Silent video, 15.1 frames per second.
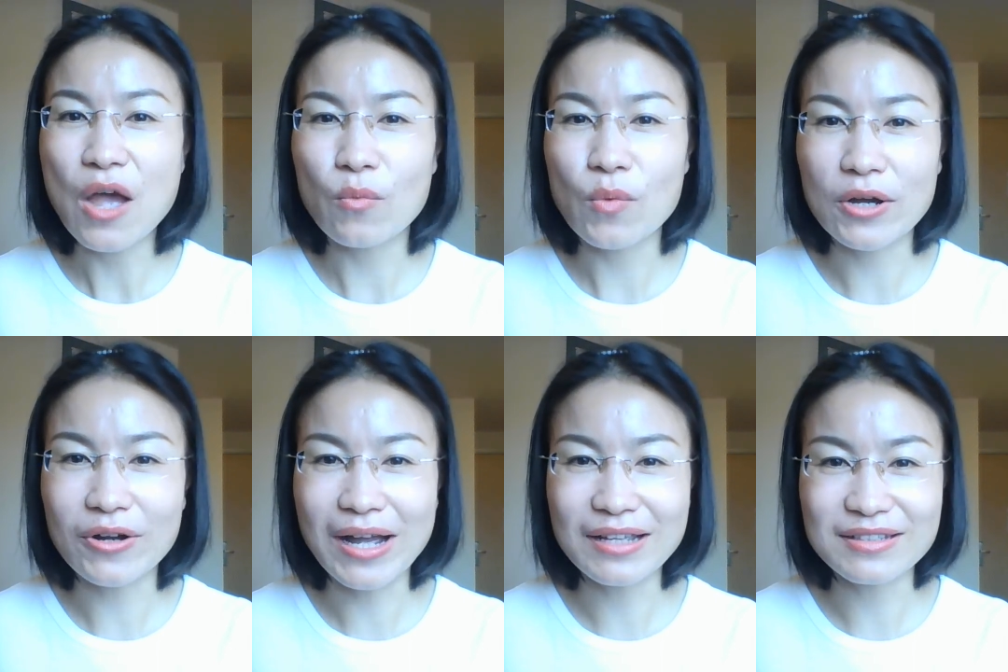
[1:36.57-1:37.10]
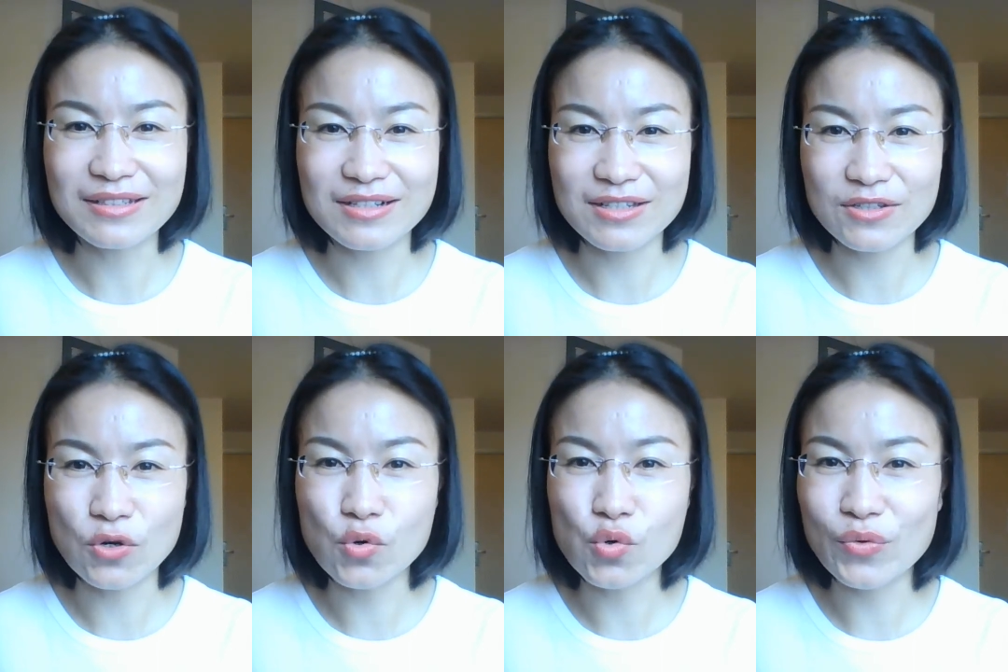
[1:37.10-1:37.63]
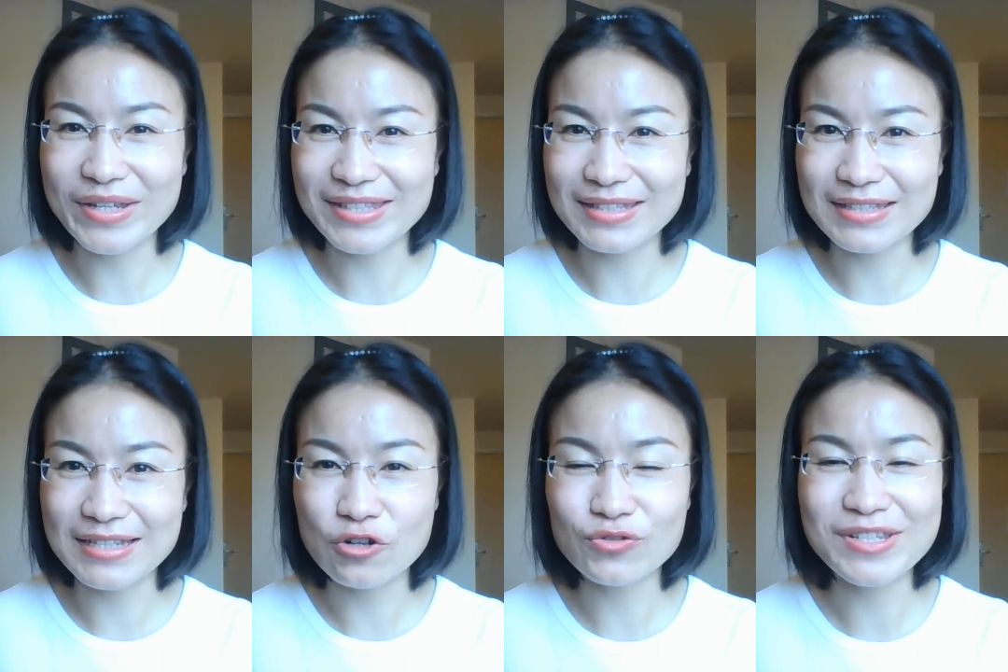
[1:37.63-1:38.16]
while others always
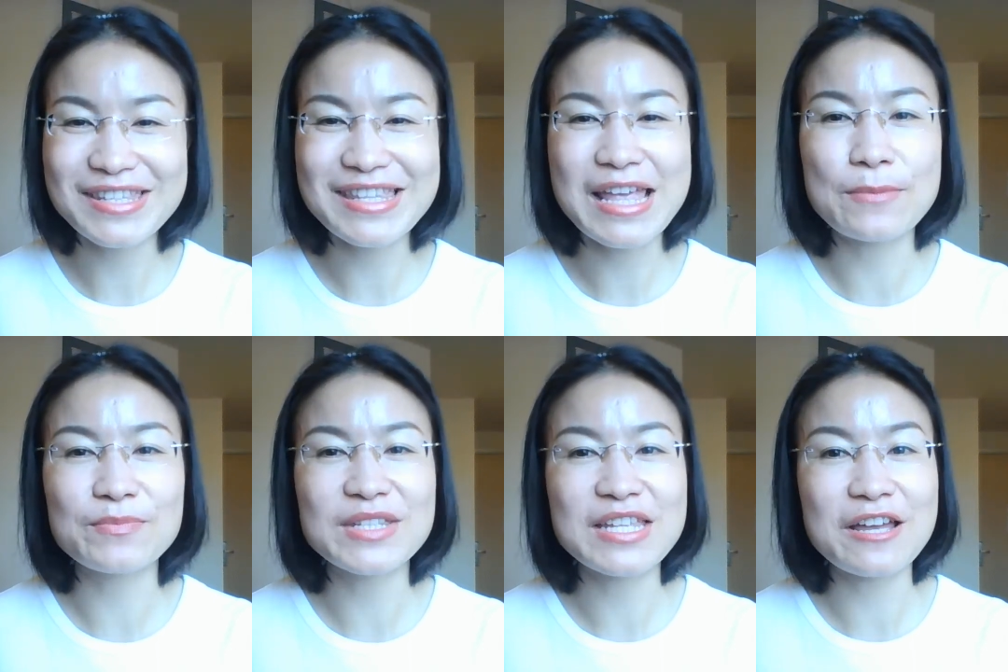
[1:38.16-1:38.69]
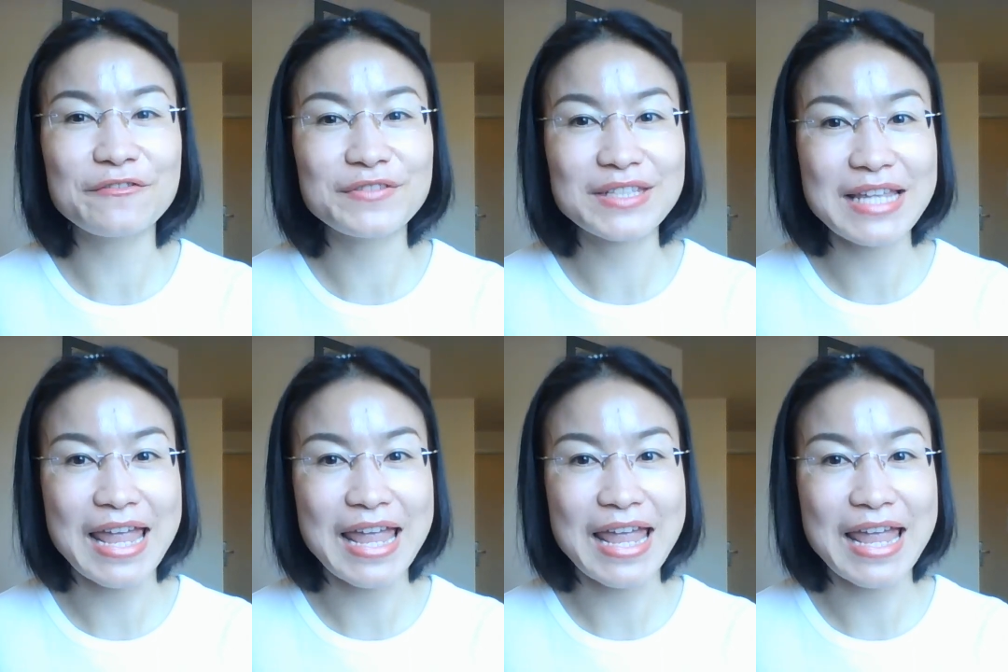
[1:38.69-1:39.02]
doubt themselves